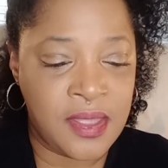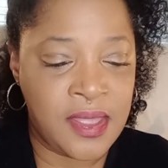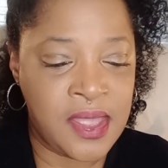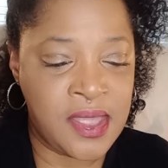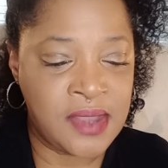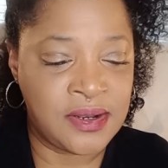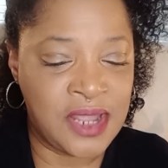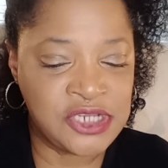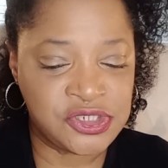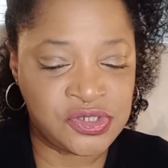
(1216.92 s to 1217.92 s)
And
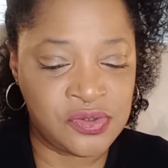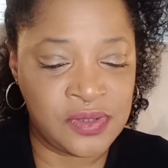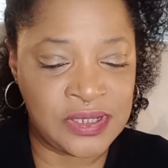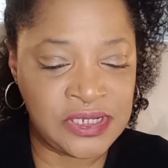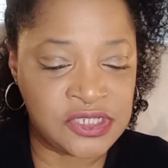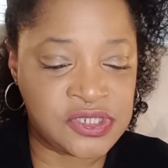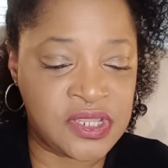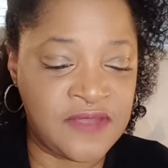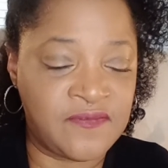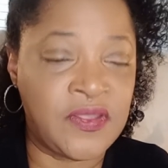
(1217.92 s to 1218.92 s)
Elijah told Alina to
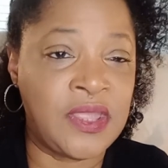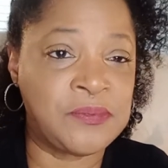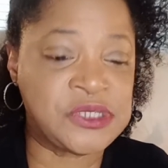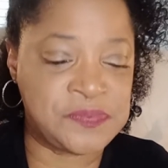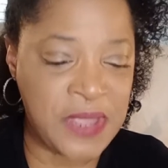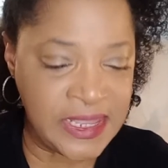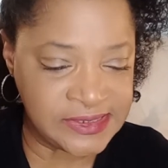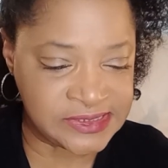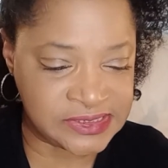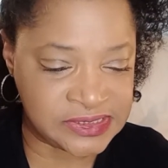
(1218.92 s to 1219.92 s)
give him
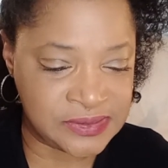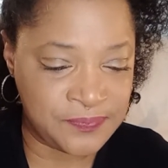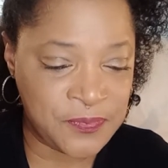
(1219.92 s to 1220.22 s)
space,